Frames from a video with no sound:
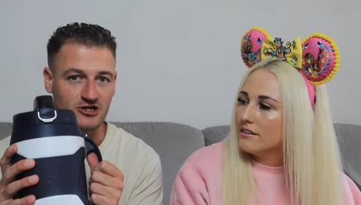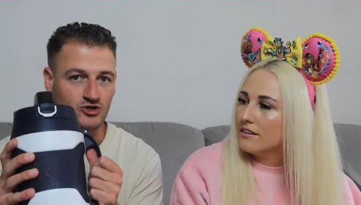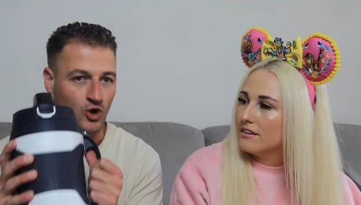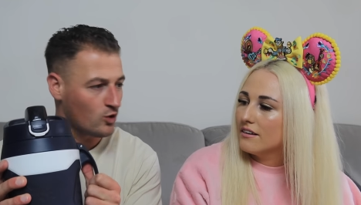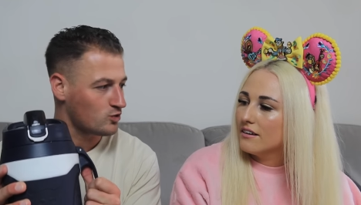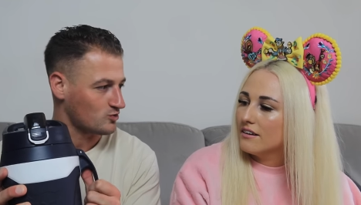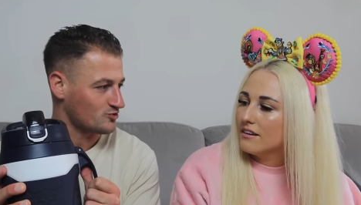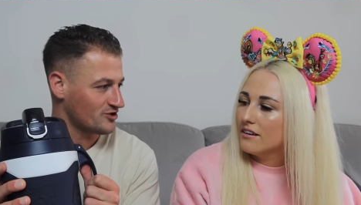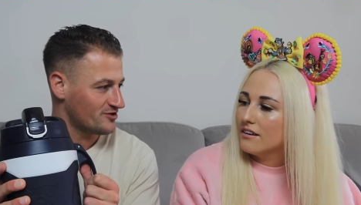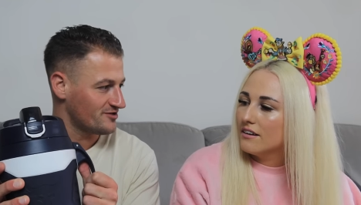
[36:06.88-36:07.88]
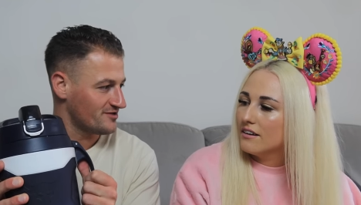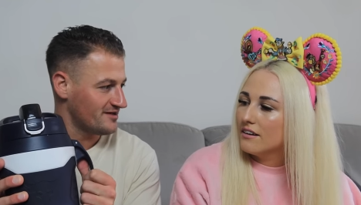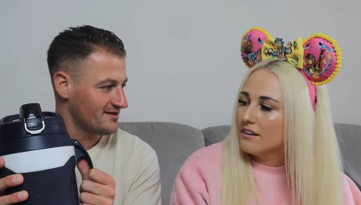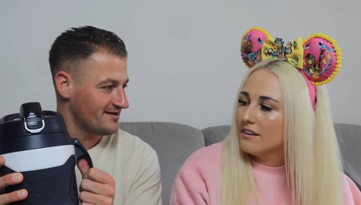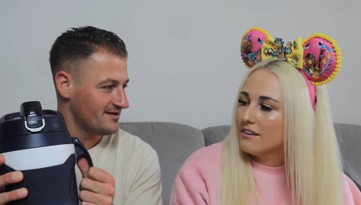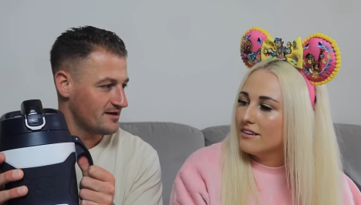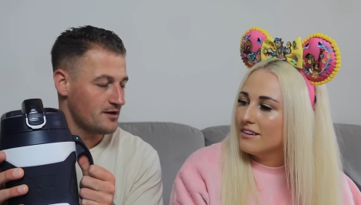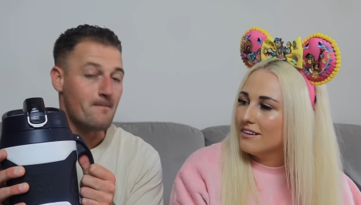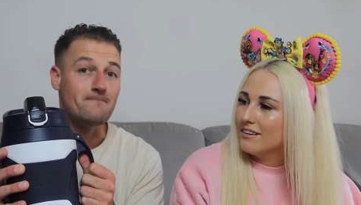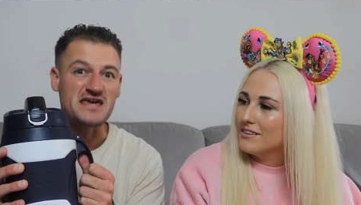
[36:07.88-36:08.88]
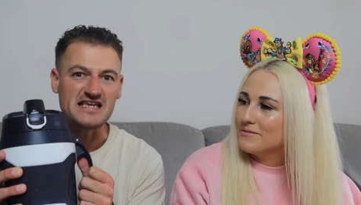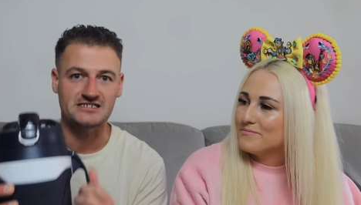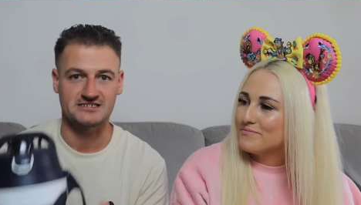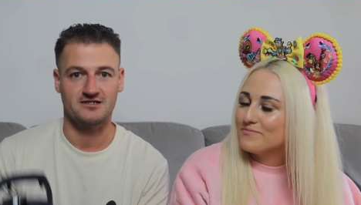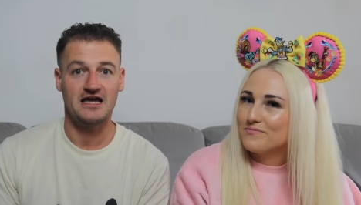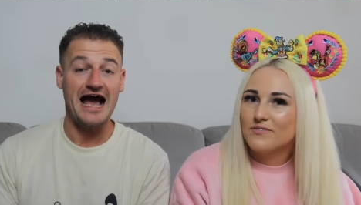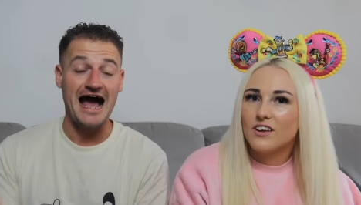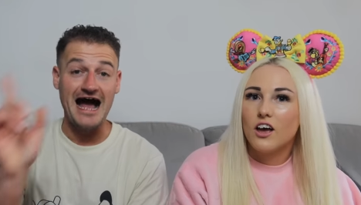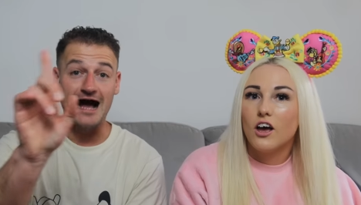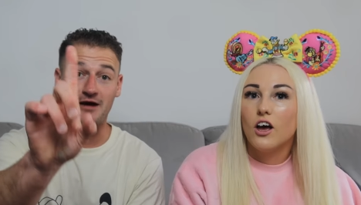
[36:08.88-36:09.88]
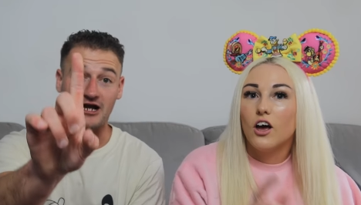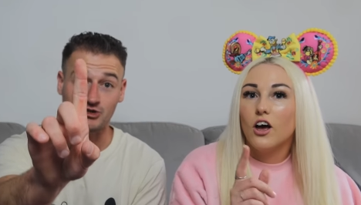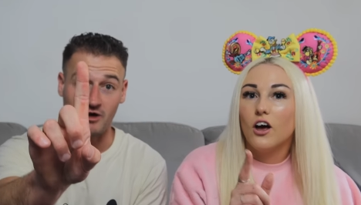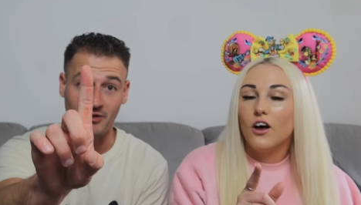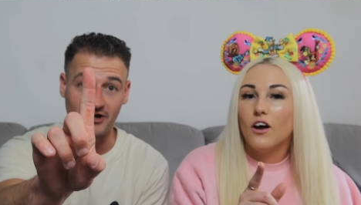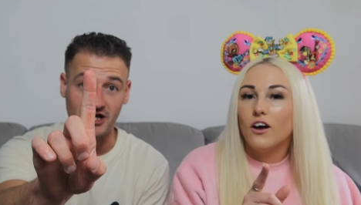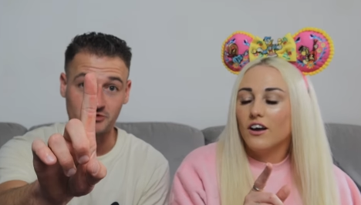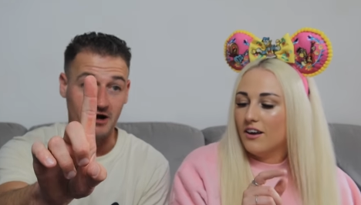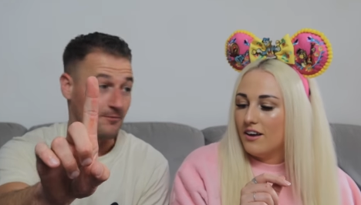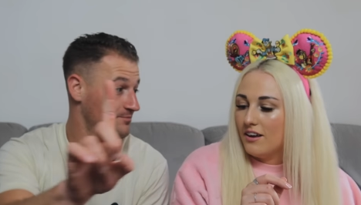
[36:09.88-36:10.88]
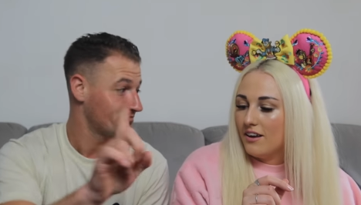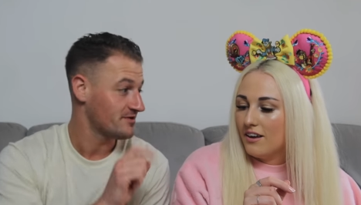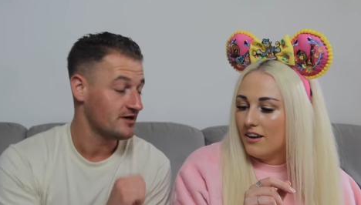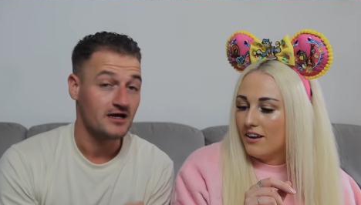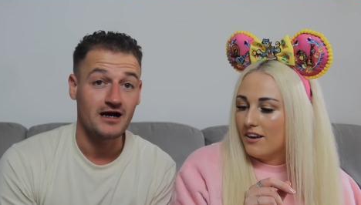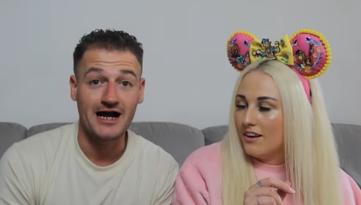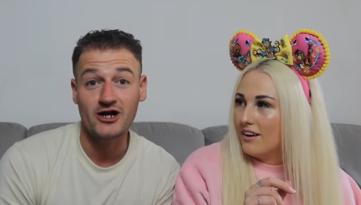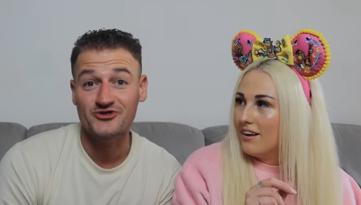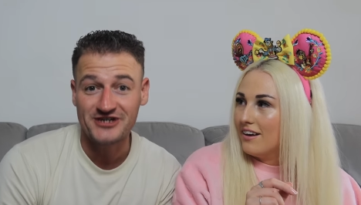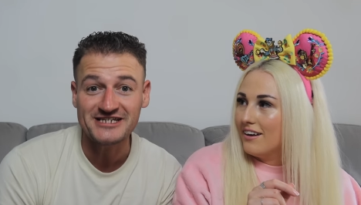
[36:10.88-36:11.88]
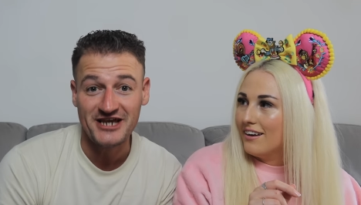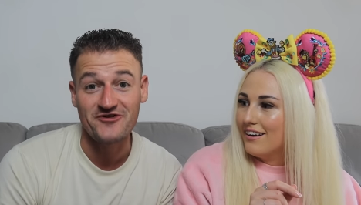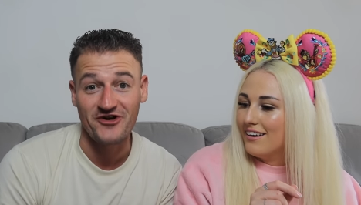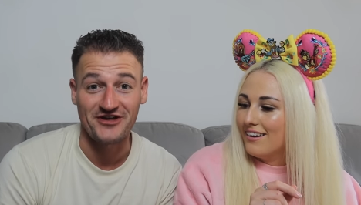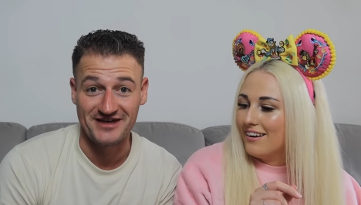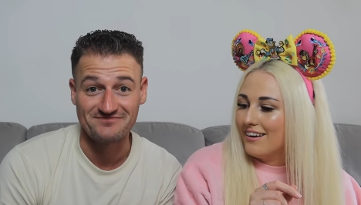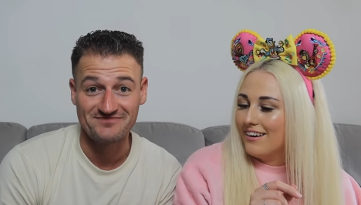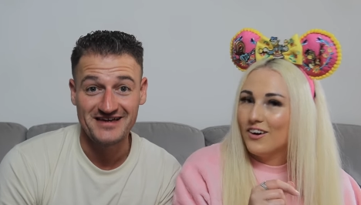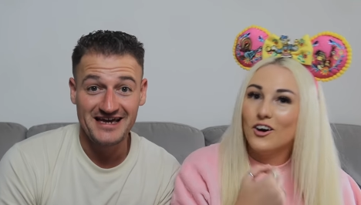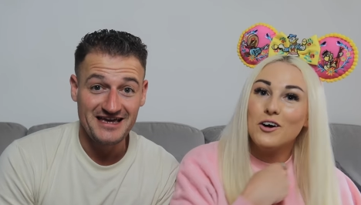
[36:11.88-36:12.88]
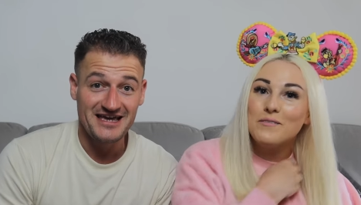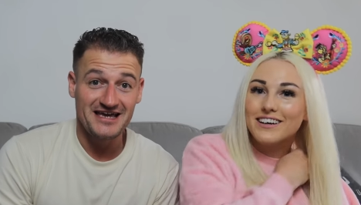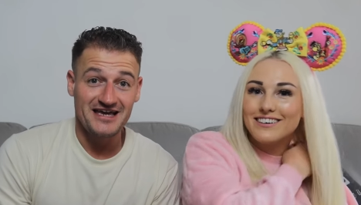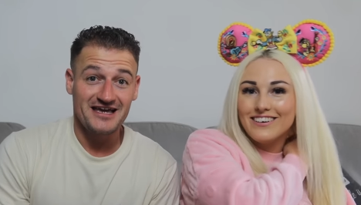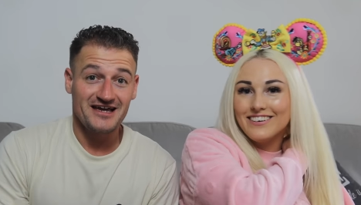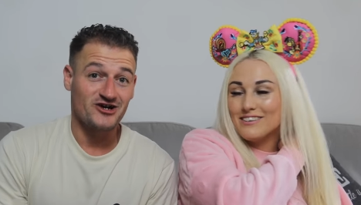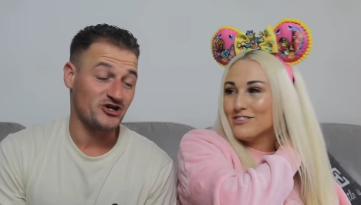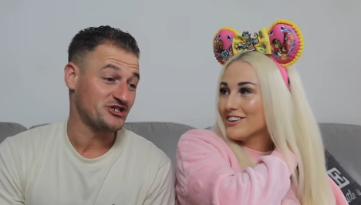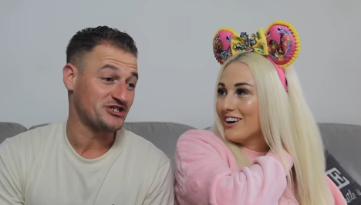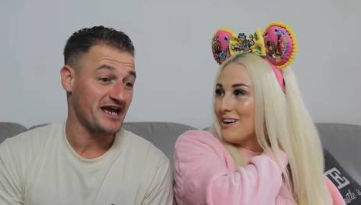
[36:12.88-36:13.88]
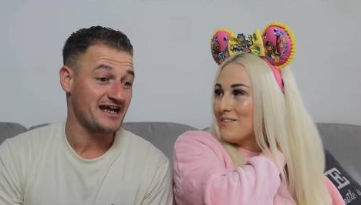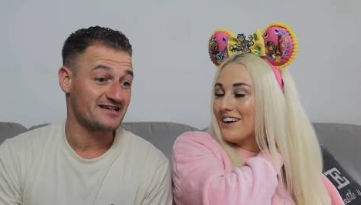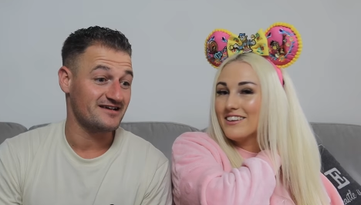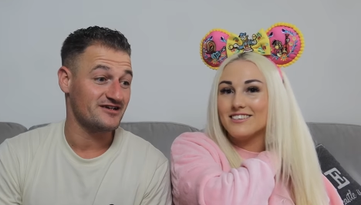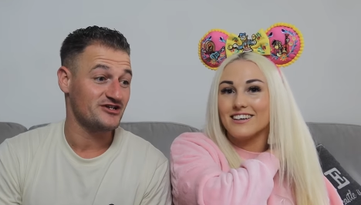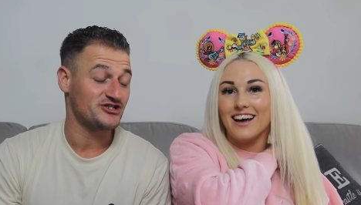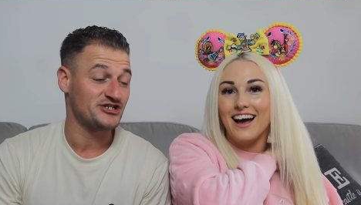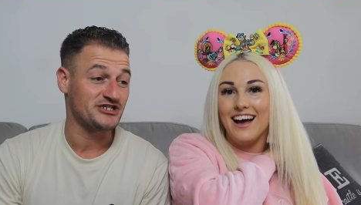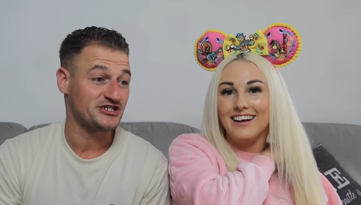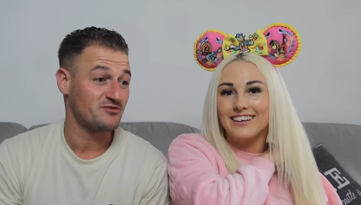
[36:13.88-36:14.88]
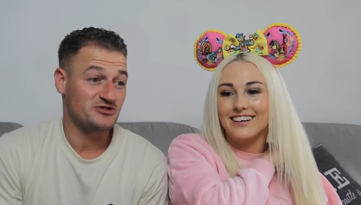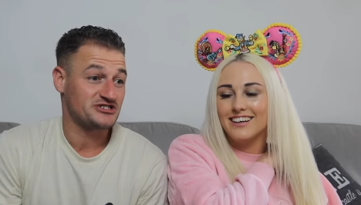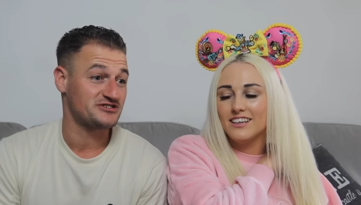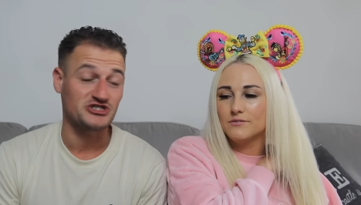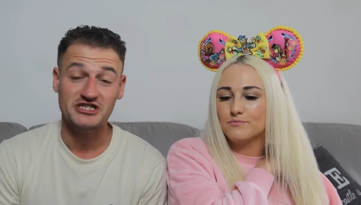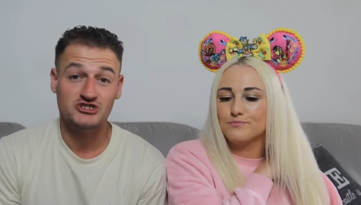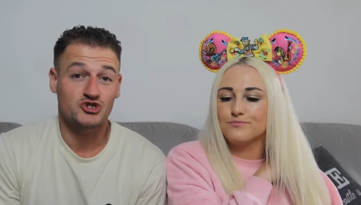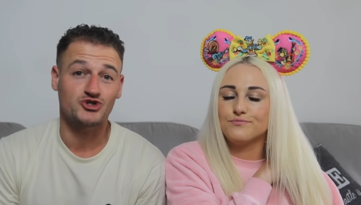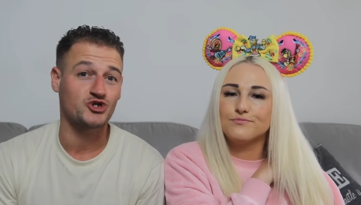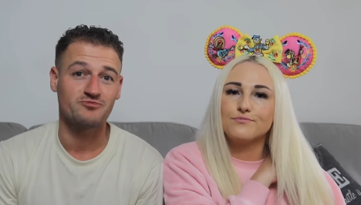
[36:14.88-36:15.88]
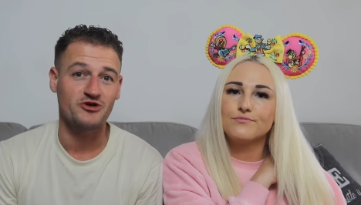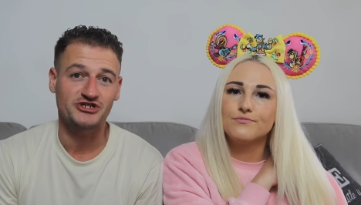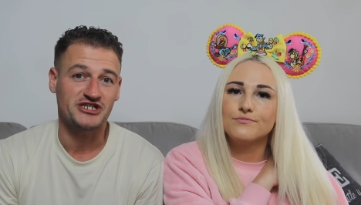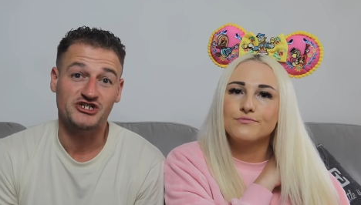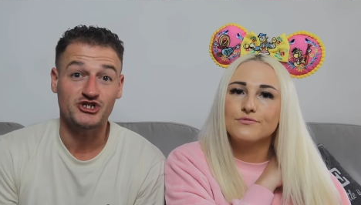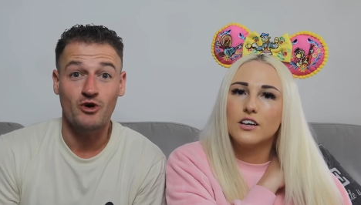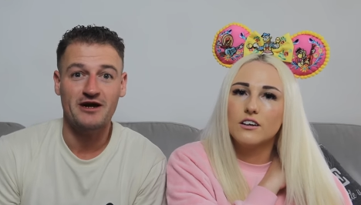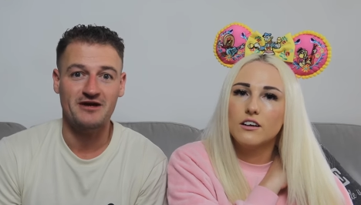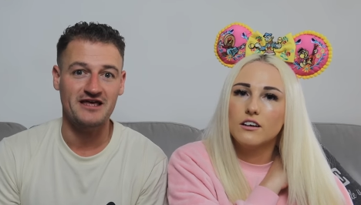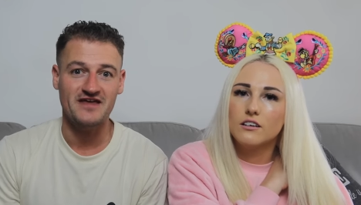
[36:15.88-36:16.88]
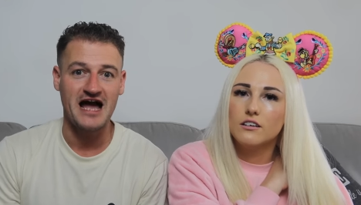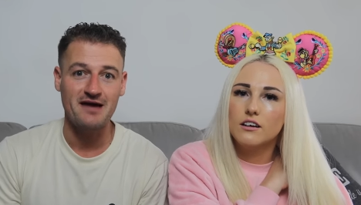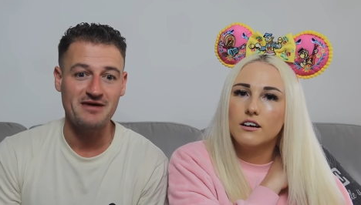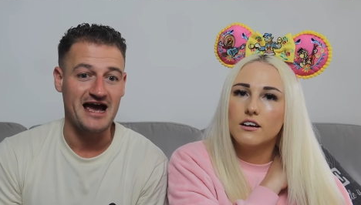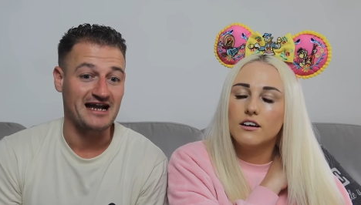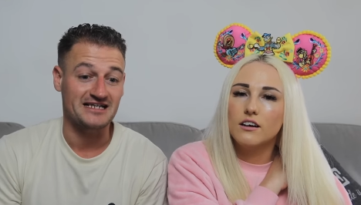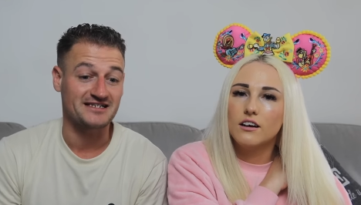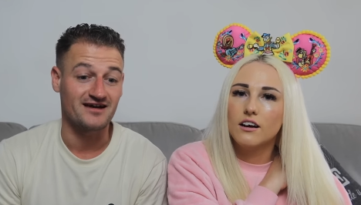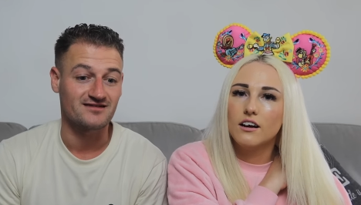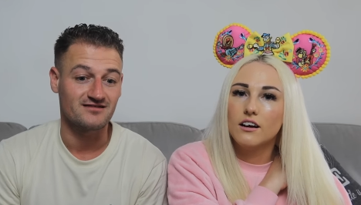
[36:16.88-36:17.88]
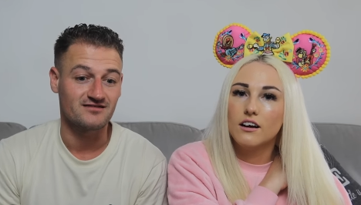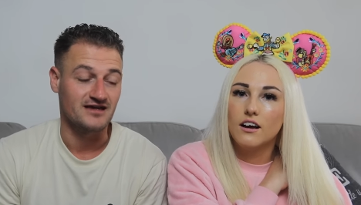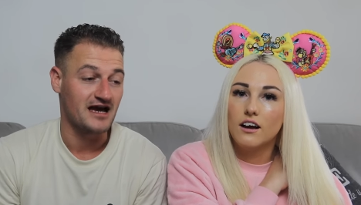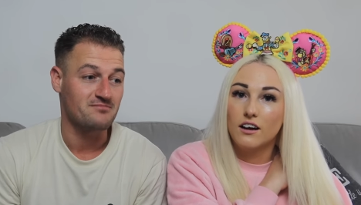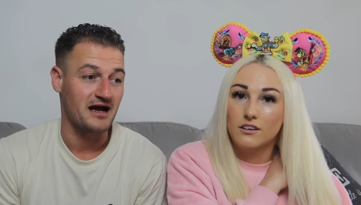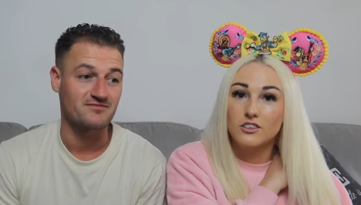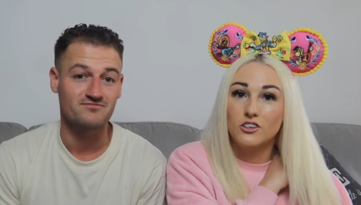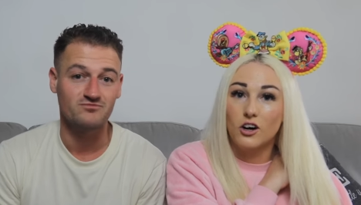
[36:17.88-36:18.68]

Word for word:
Speaker 1: it cold. Beast. I just want to point out as well, I got discount on it.
Speaker 2: Oh my god! Because she said She, she
Speaker 1: was just in such a good mood. She said, "Do you know anybody in the army?" And I said, "Yeah, my you